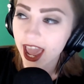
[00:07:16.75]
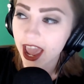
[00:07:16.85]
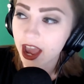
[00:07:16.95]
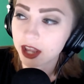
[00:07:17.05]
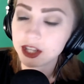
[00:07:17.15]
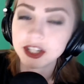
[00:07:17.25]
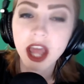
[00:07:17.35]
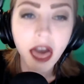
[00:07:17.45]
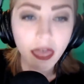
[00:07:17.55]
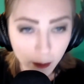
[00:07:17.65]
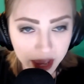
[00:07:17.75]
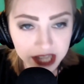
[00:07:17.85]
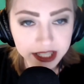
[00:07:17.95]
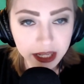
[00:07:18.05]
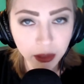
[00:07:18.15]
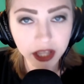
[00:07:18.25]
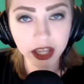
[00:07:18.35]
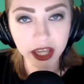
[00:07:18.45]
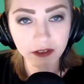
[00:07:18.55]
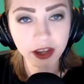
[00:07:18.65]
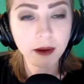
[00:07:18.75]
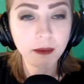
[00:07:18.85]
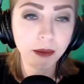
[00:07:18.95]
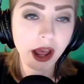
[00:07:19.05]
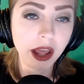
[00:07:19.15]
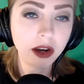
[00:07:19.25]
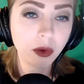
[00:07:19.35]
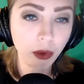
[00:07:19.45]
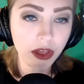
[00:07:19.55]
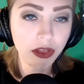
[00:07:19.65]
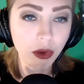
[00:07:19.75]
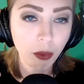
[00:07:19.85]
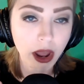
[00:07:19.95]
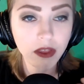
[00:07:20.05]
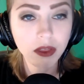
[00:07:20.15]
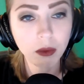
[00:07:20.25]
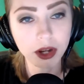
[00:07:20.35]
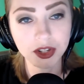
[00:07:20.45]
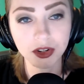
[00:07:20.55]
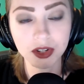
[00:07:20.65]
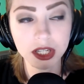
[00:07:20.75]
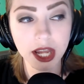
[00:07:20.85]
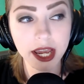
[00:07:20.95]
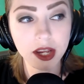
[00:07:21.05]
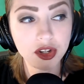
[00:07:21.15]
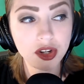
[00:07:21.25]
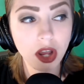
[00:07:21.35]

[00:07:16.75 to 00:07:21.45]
And that may seem like a given, but with the way that the Western Stage